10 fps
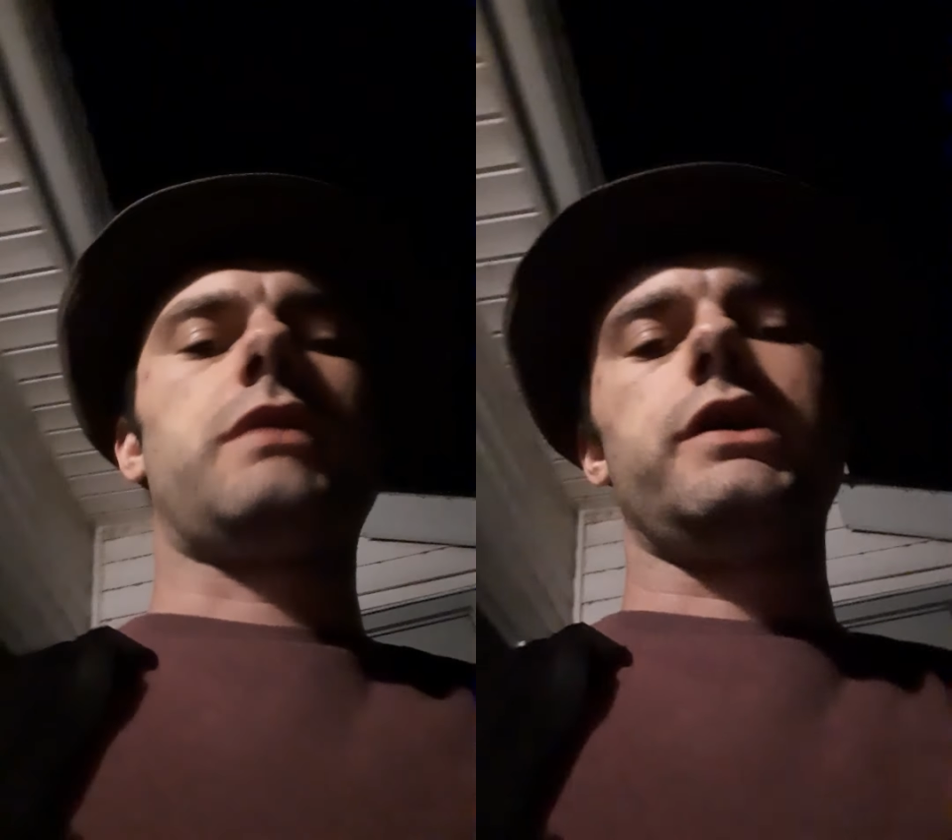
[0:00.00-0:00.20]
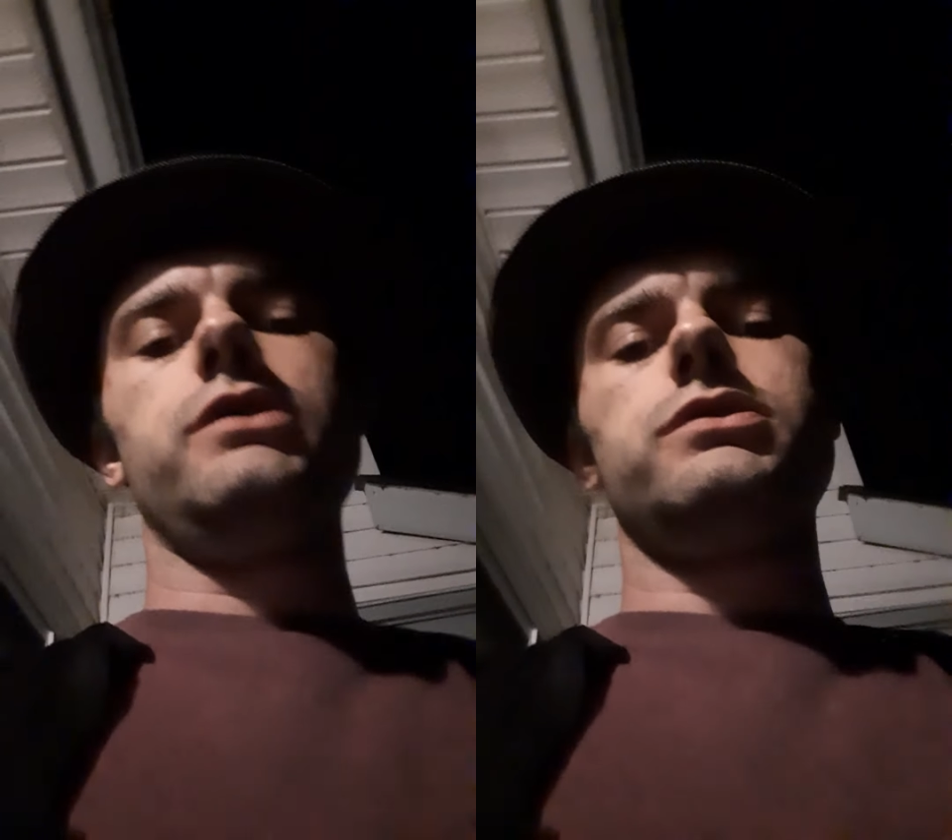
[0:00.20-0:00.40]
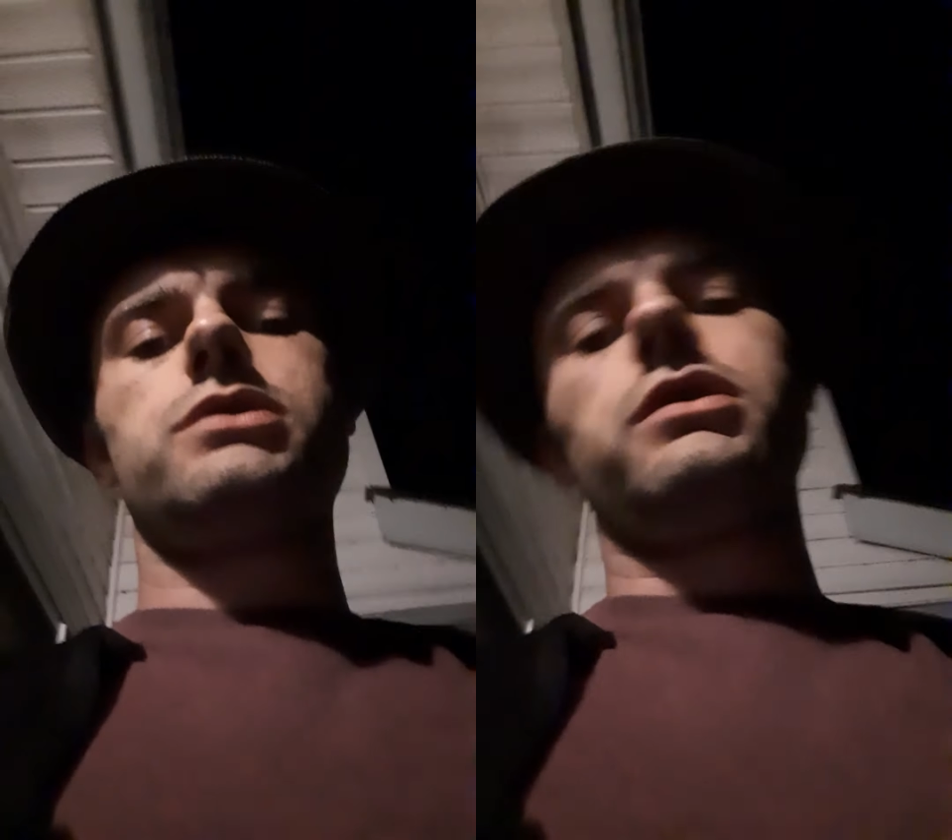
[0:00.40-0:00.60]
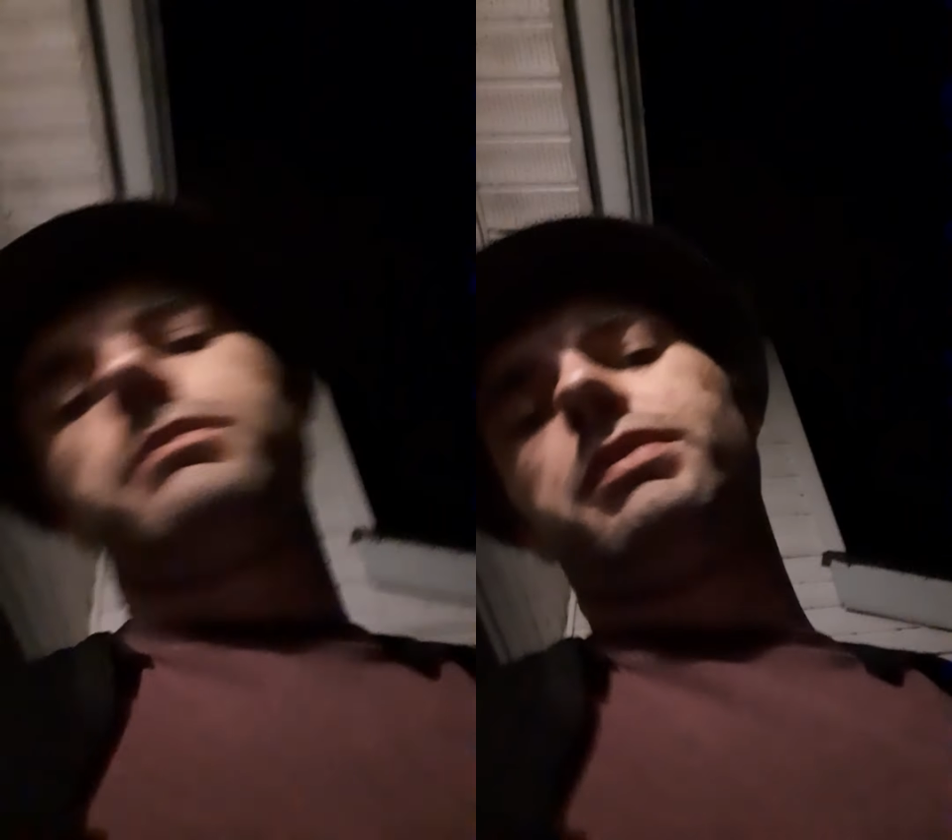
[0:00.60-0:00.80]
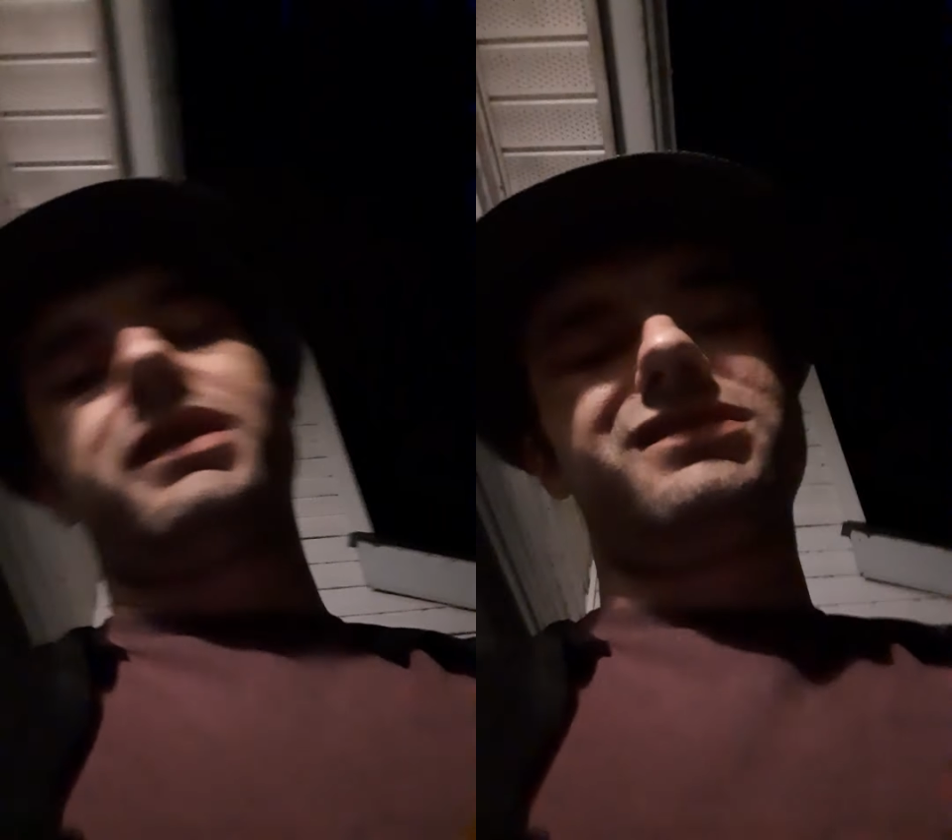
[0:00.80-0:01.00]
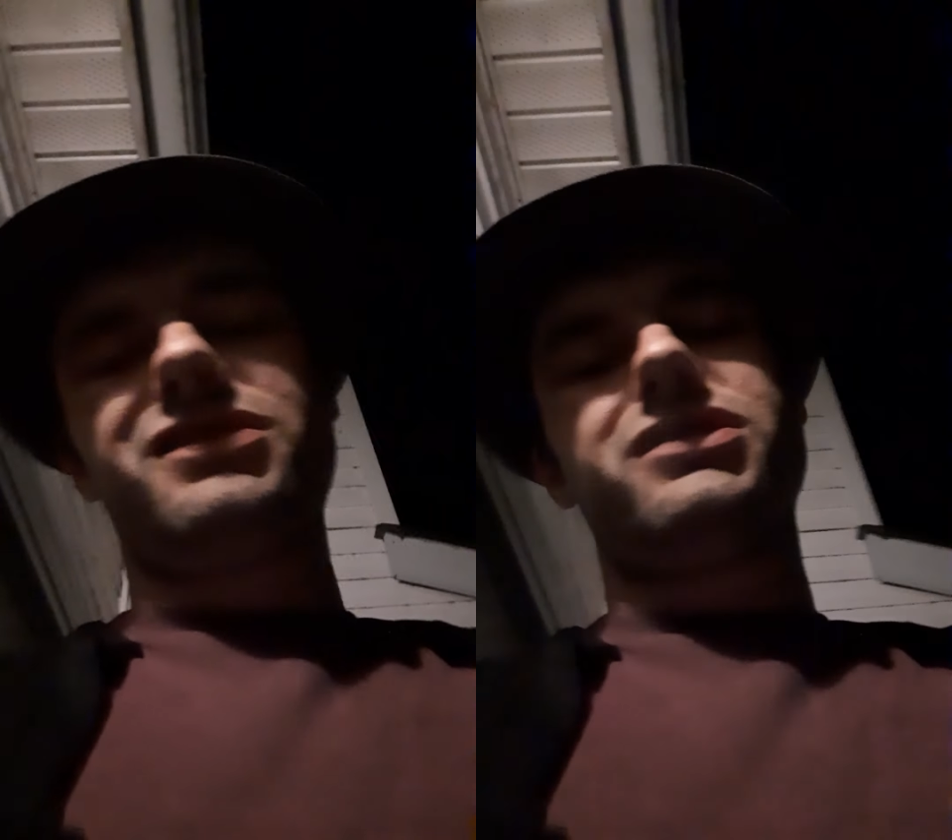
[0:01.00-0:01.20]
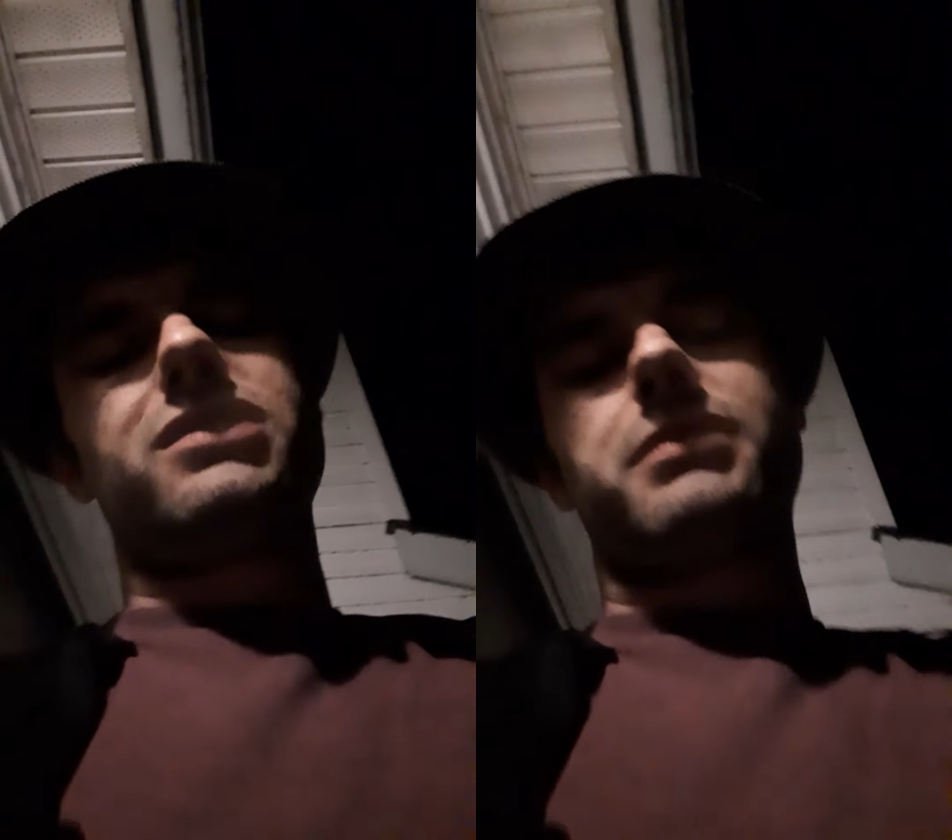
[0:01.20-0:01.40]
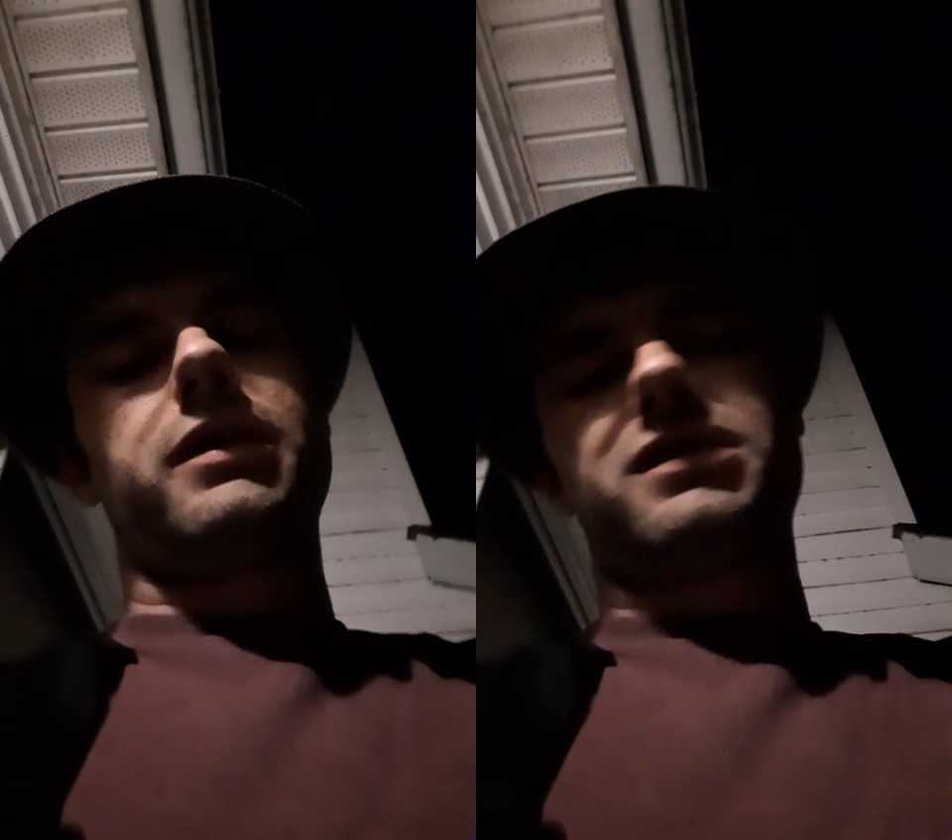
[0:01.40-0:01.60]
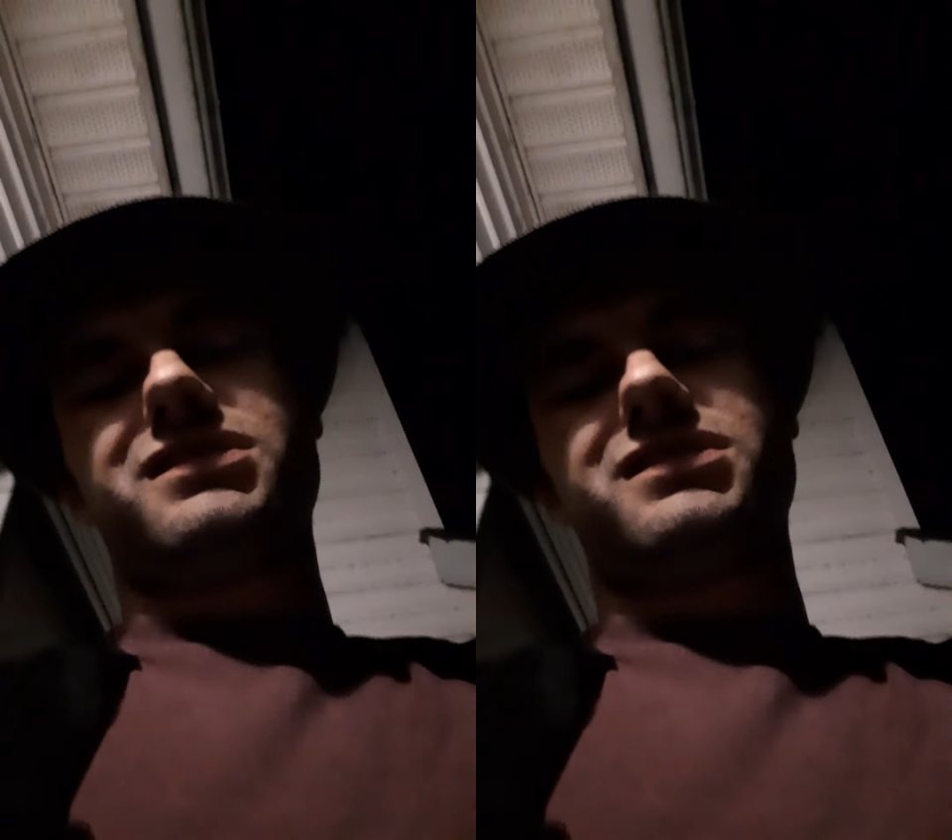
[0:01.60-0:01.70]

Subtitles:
my YouTube, but YouTube